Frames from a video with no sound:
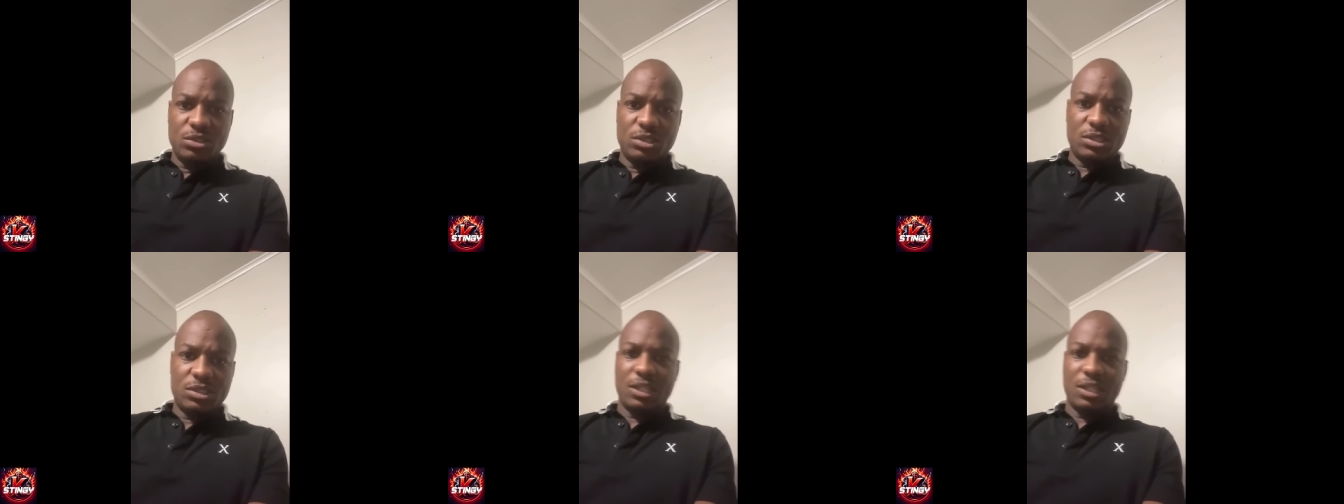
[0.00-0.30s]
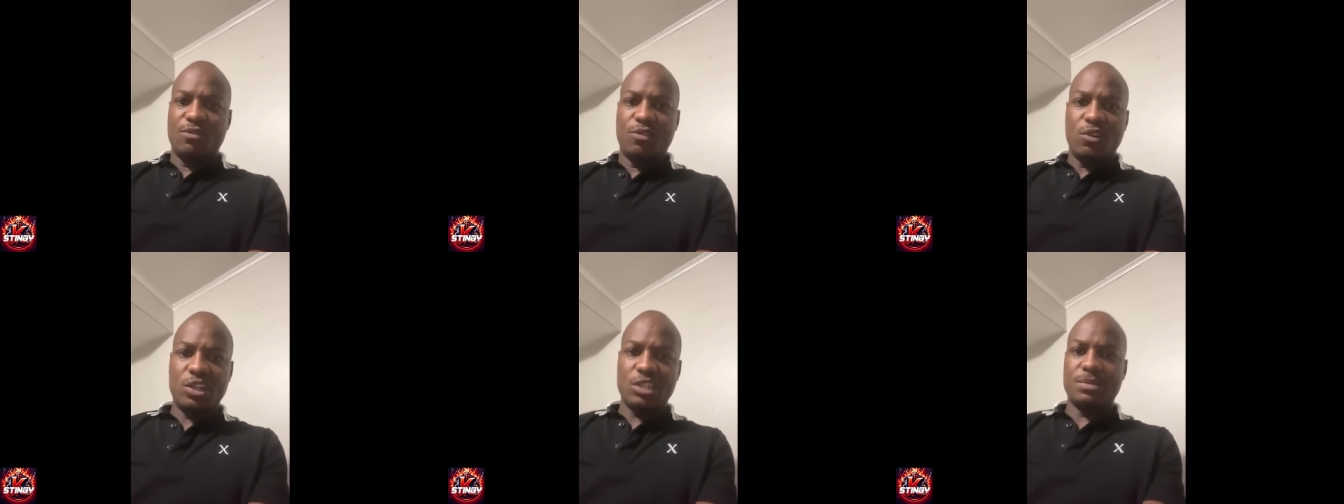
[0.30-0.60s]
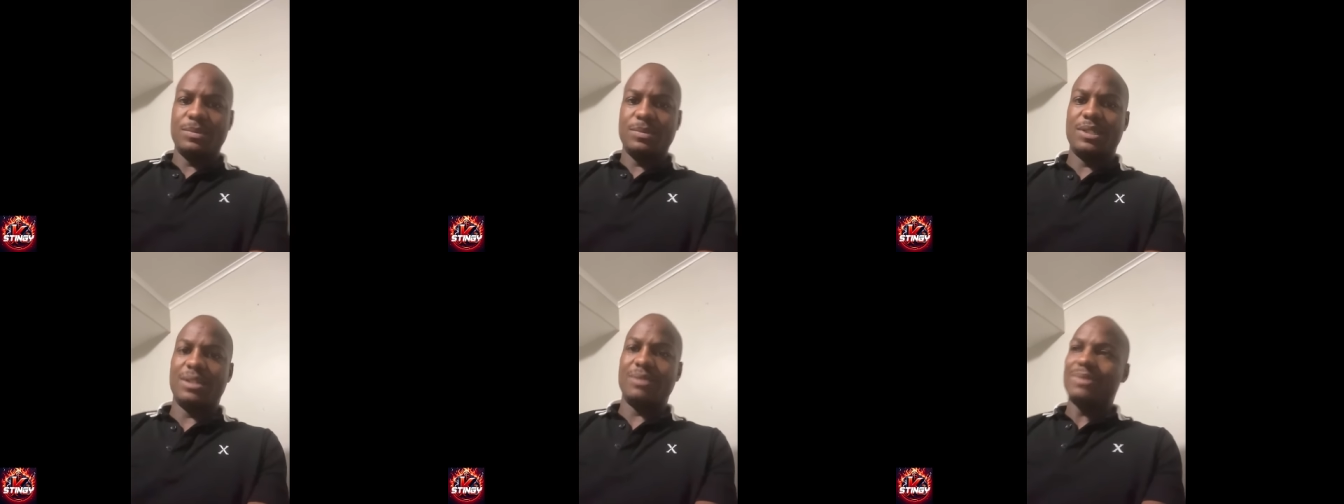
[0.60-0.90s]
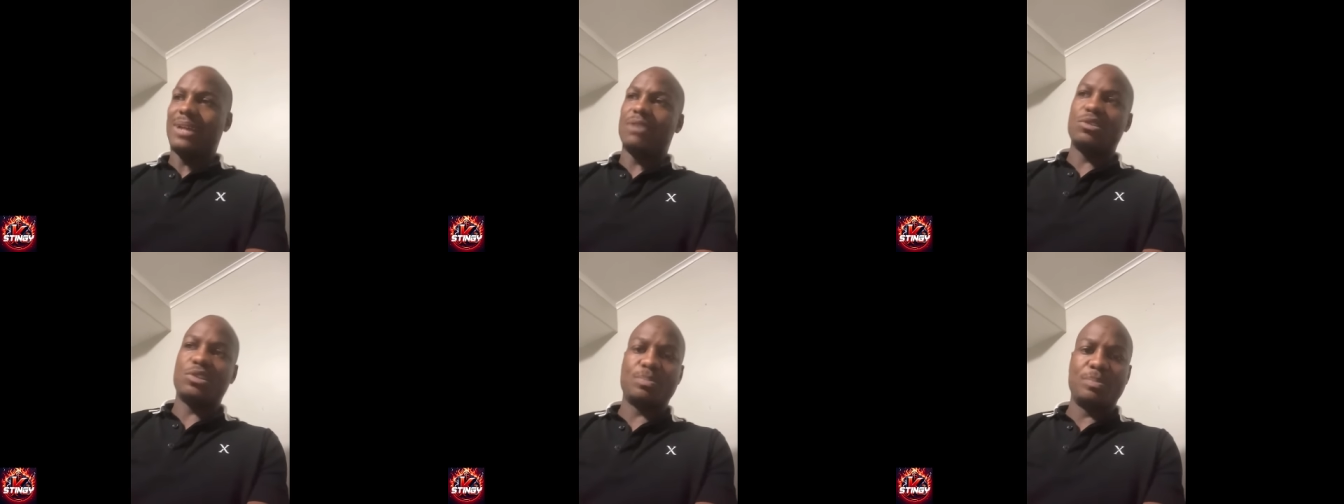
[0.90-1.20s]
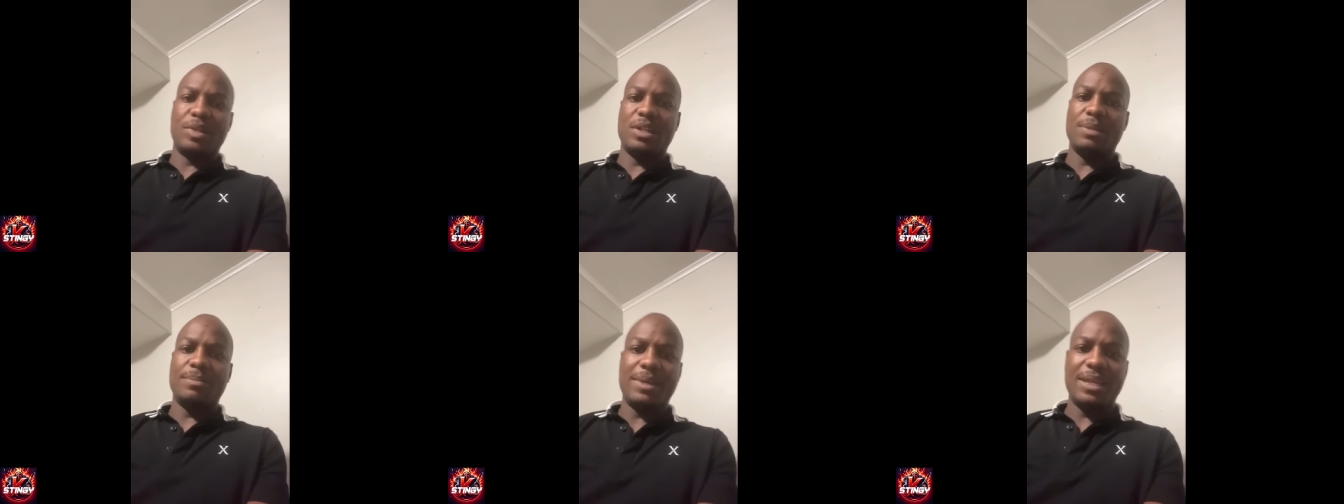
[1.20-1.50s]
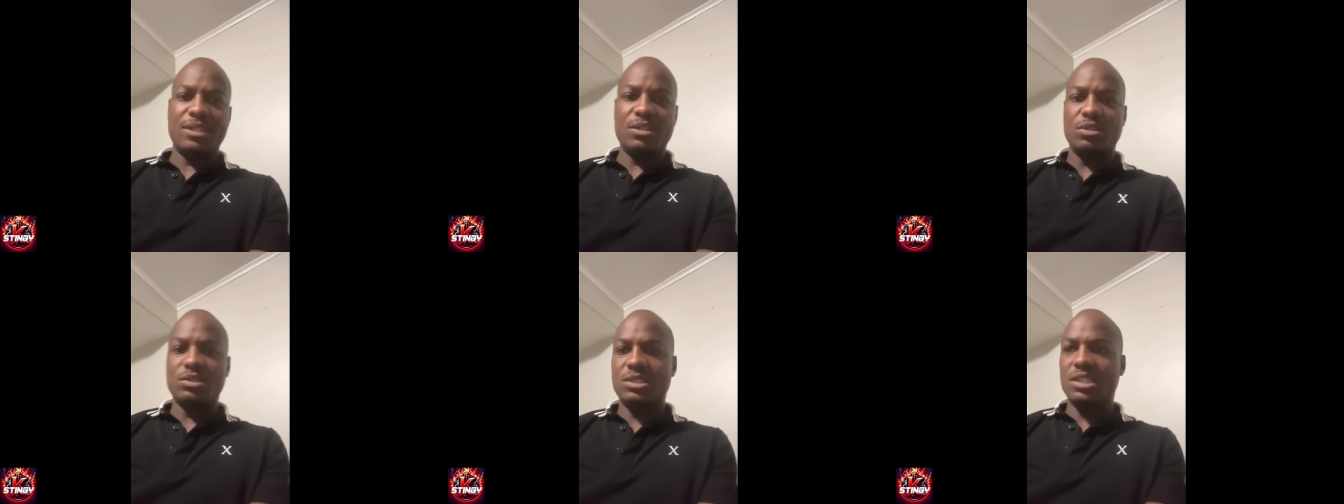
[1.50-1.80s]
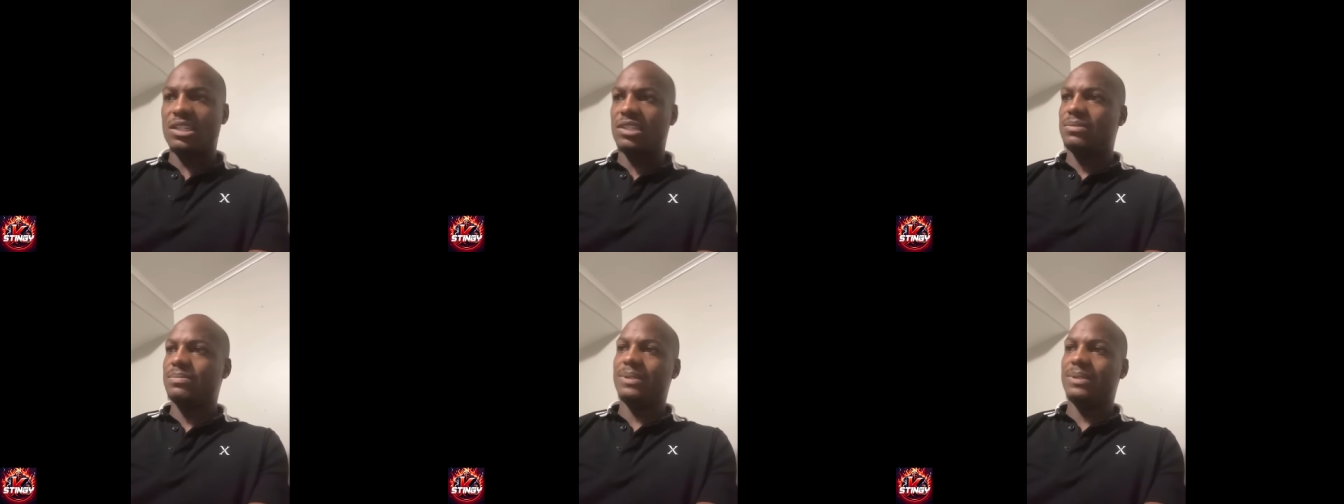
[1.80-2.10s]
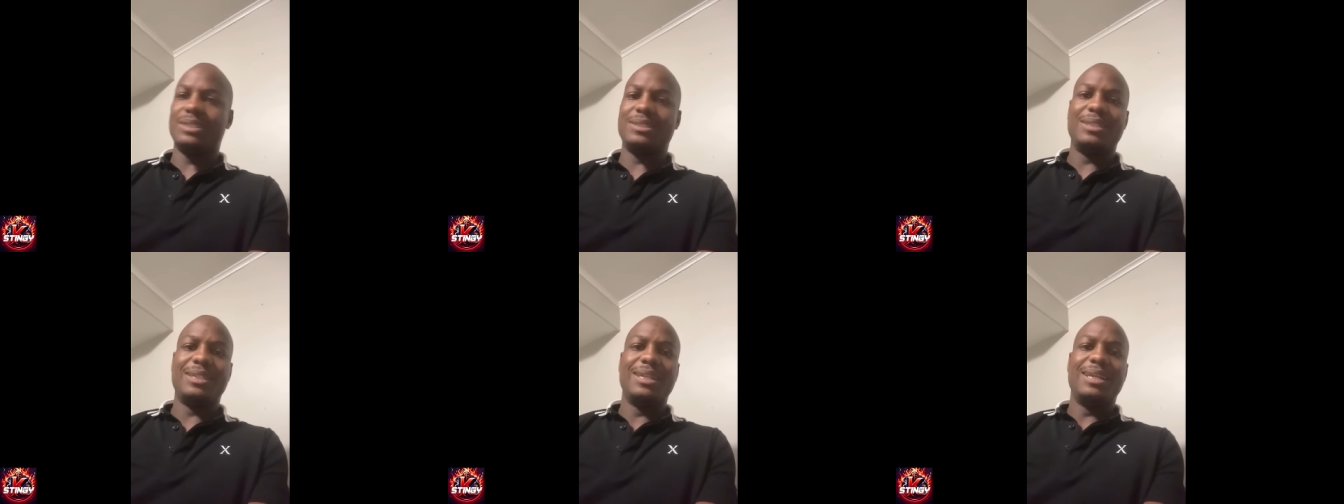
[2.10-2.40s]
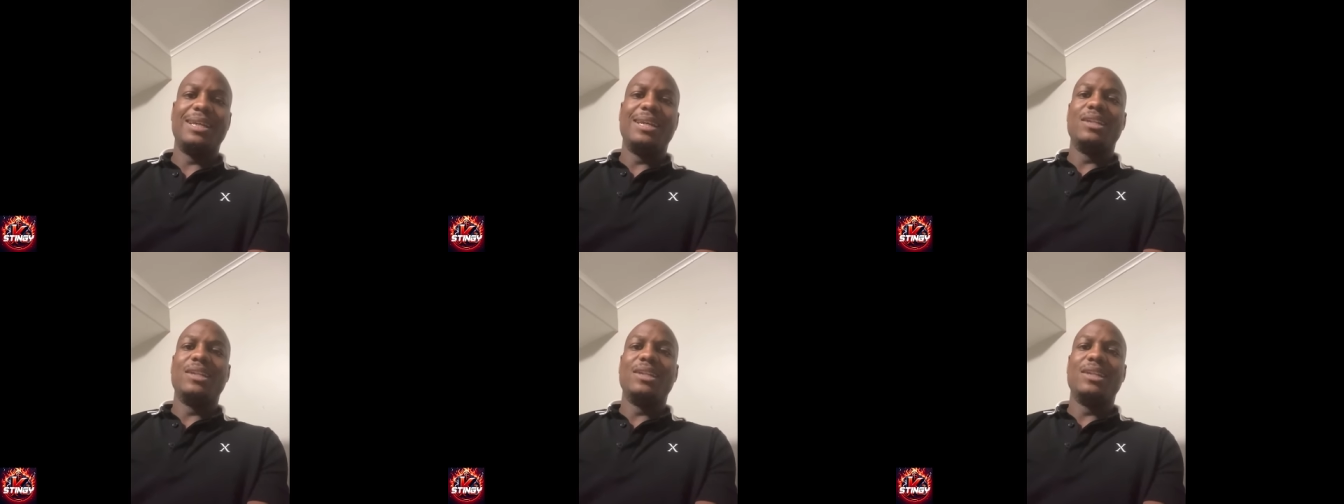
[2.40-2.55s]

you to the voicemail. I'm not responding at your text message.